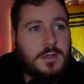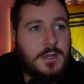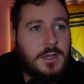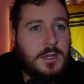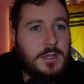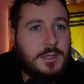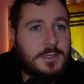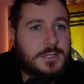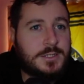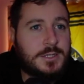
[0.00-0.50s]

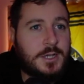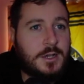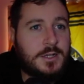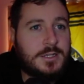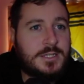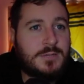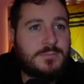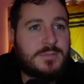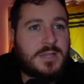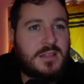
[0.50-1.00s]
So
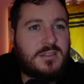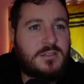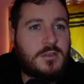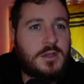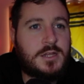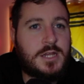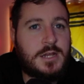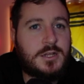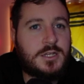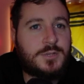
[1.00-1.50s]
Sims had
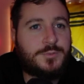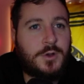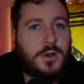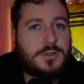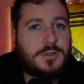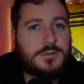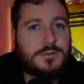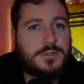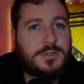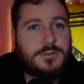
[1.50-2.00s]
13
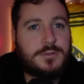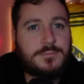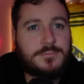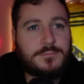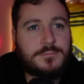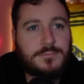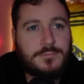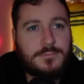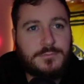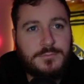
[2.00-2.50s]
disposals,
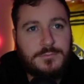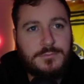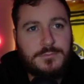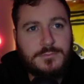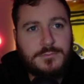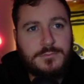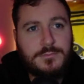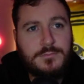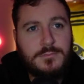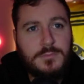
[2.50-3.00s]

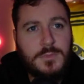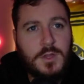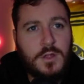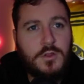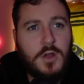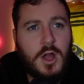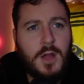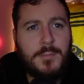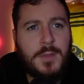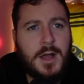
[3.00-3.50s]

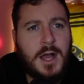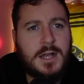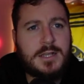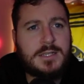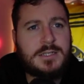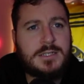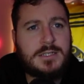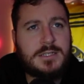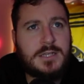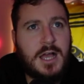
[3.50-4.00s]
9
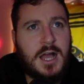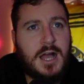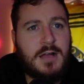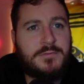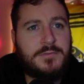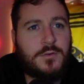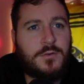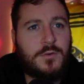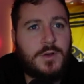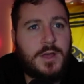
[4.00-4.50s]
marks,
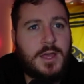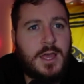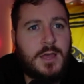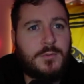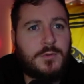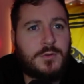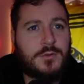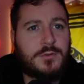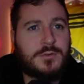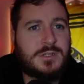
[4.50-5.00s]
4
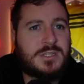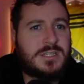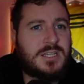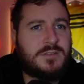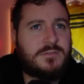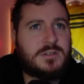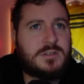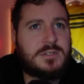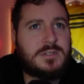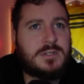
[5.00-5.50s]
handballs,
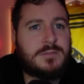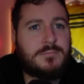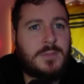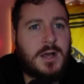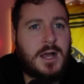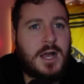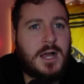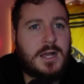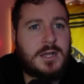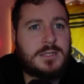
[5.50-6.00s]
7
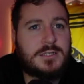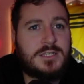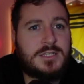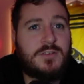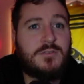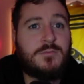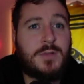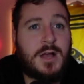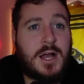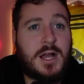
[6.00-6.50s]

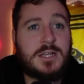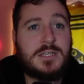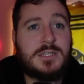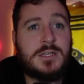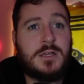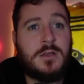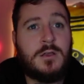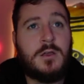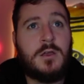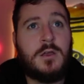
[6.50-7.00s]
marks,
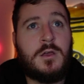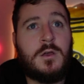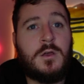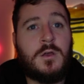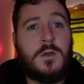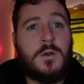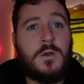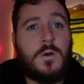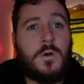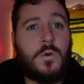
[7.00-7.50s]

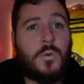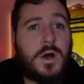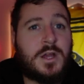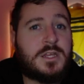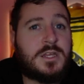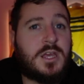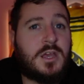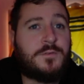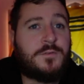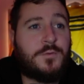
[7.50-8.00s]
1
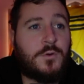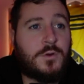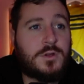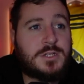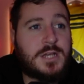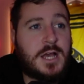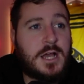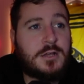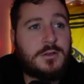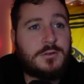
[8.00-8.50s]
kick, 4
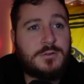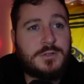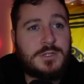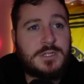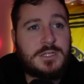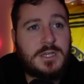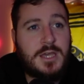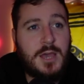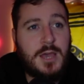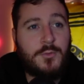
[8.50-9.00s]
tackles.
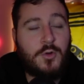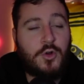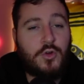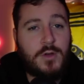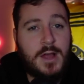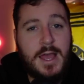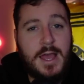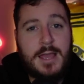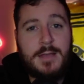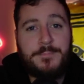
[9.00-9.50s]
Campbell
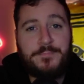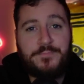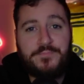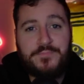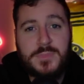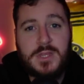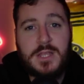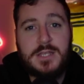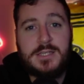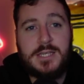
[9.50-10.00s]
Gray
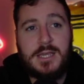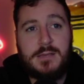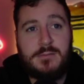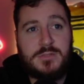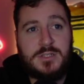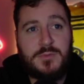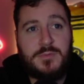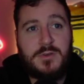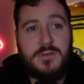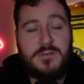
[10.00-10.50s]
seems
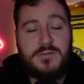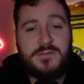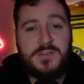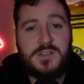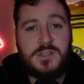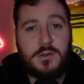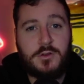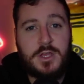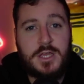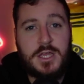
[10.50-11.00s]
to be
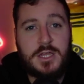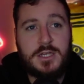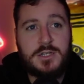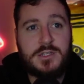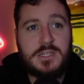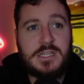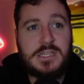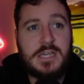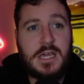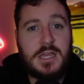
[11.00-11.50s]
slotting into the
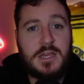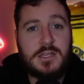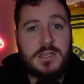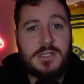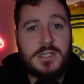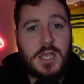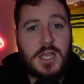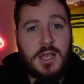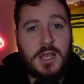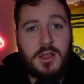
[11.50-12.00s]
seniors
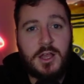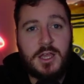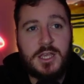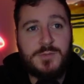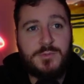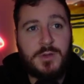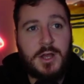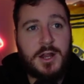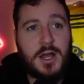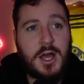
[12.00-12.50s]
like he's
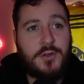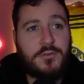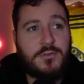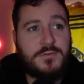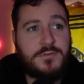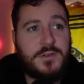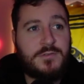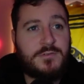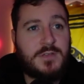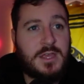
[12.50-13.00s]
played
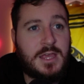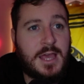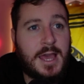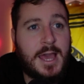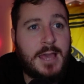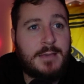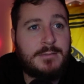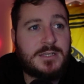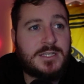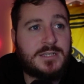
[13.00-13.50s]
150
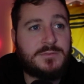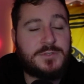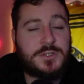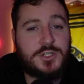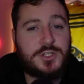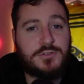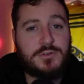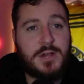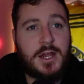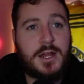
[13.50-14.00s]
games, similar to
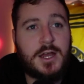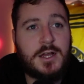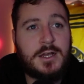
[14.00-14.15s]
Trainer.